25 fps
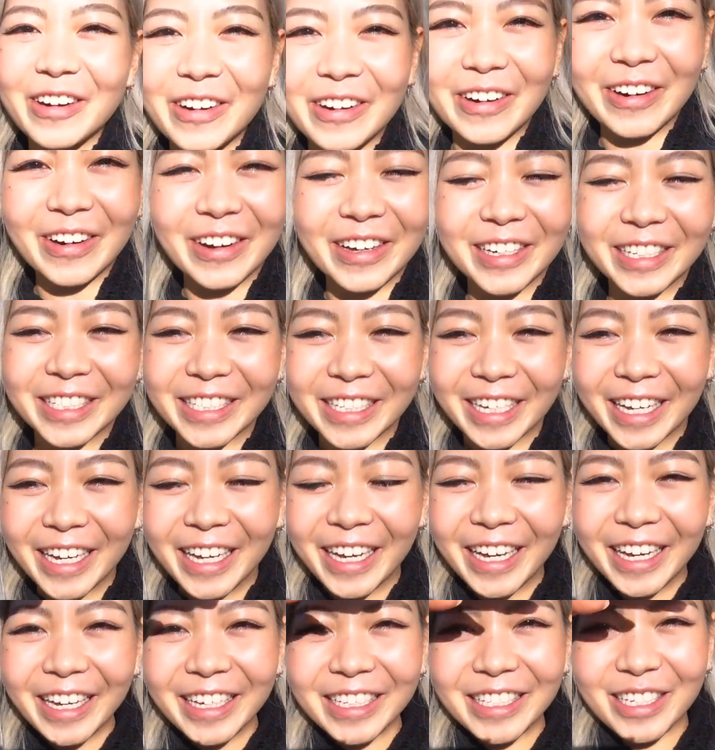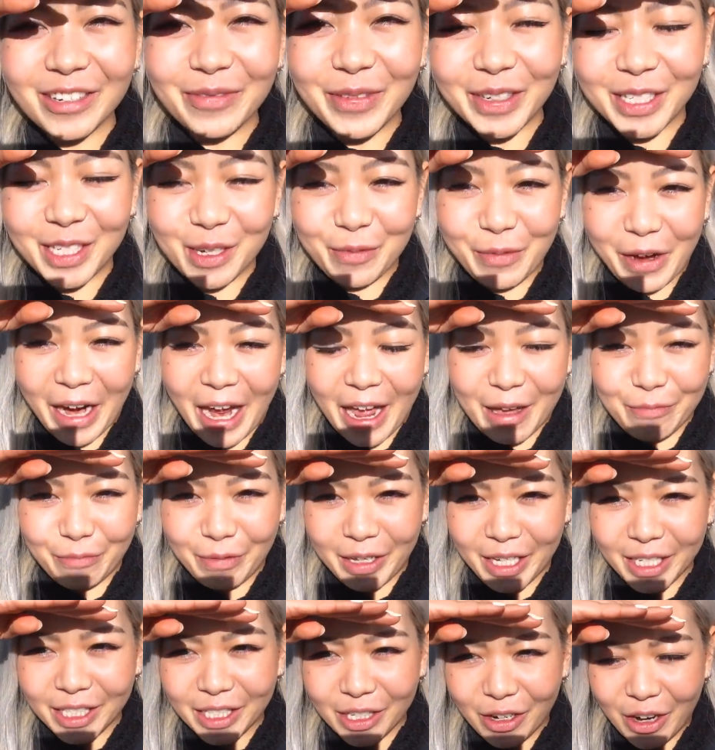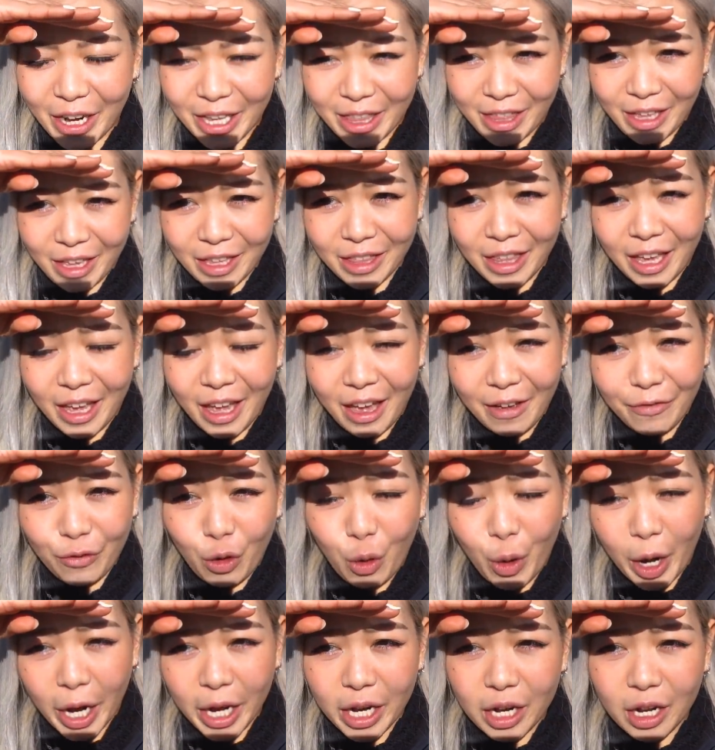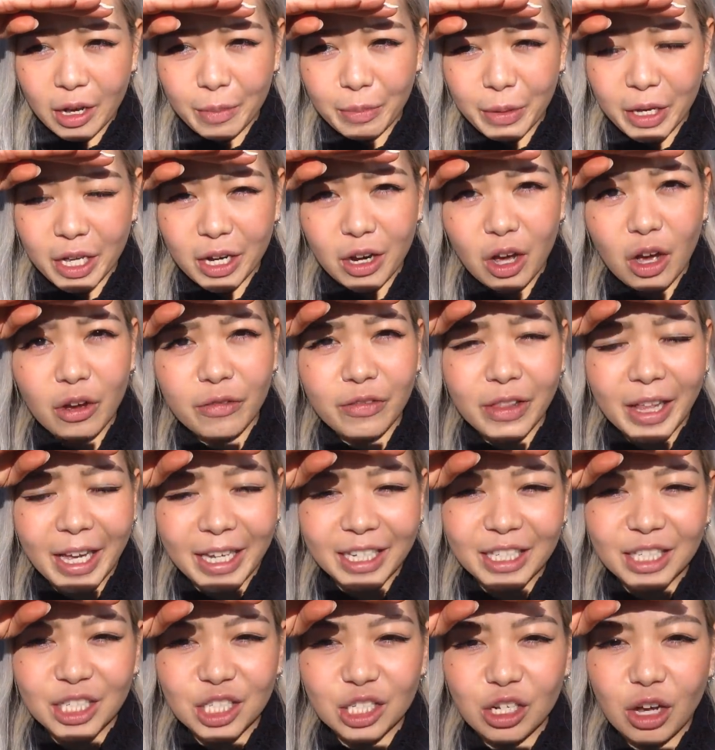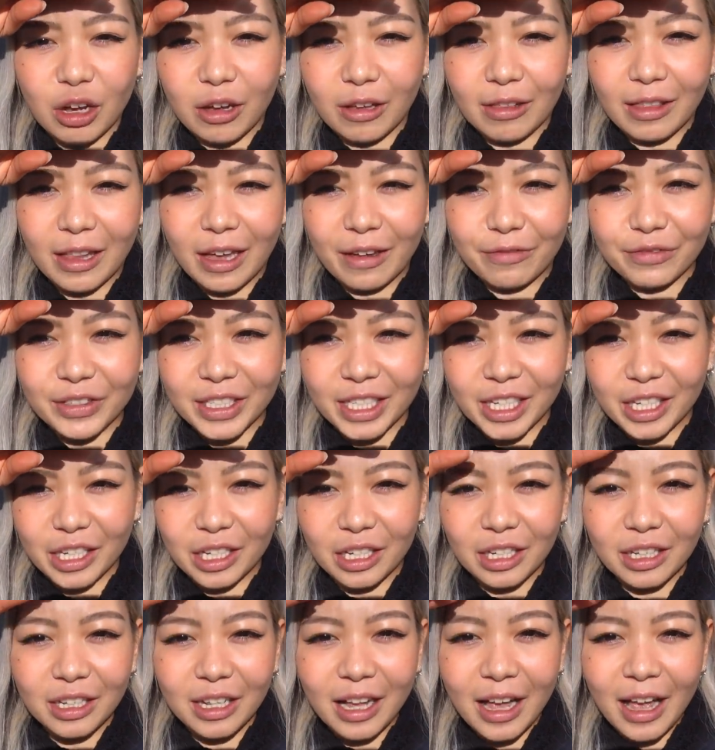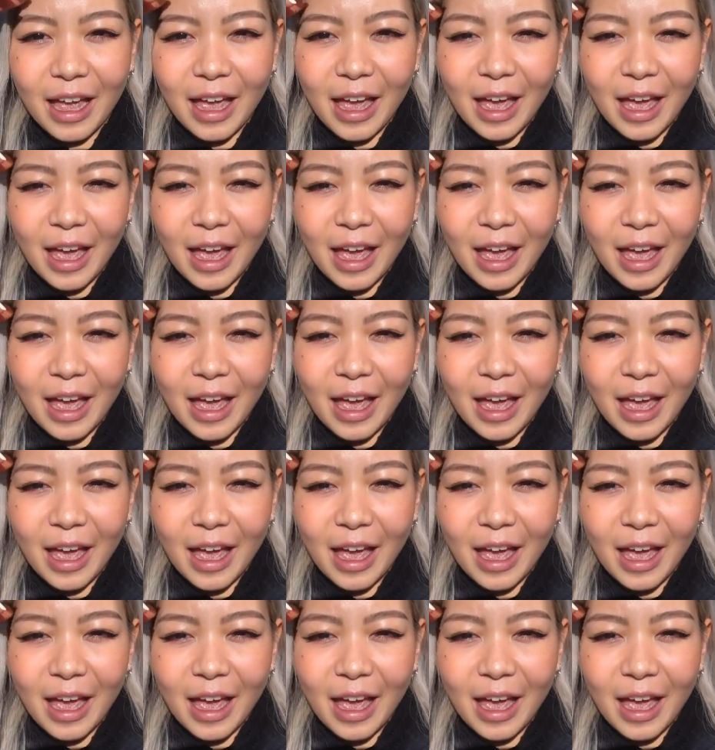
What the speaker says: Kaws. Super, super happy. So I think they have quite a bit of like stock left still.